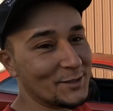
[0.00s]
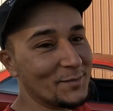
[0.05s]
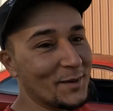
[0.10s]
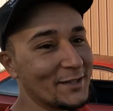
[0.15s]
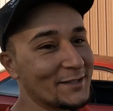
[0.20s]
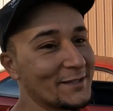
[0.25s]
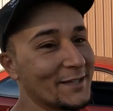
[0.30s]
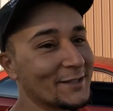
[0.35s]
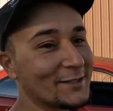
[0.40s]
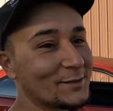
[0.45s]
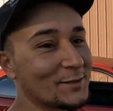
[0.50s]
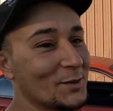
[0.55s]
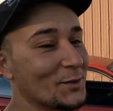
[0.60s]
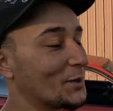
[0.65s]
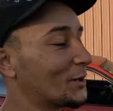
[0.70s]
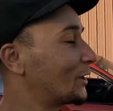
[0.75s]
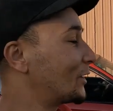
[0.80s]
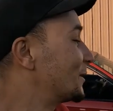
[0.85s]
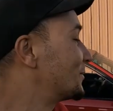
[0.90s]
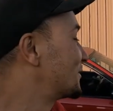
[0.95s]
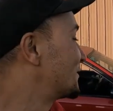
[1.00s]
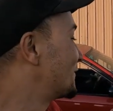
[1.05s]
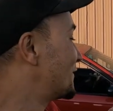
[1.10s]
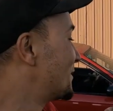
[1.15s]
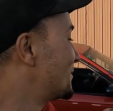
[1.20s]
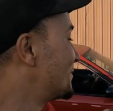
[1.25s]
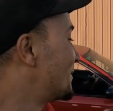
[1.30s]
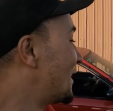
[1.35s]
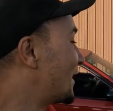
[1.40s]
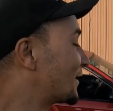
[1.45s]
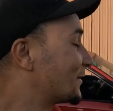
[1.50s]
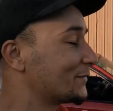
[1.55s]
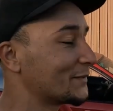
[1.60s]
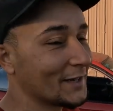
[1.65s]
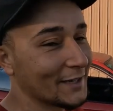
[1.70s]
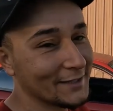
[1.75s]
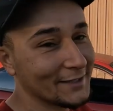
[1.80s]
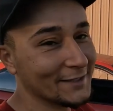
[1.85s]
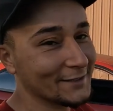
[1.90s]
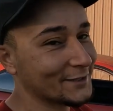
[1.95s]
You might see us doing clips of him
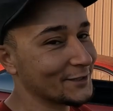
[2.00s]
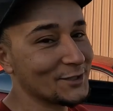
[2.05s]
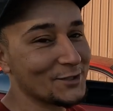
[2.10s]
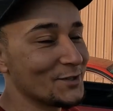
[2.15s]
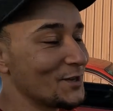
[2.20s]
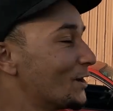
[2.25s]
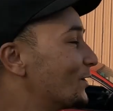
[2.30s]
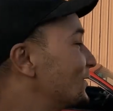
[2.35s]
modifying this because you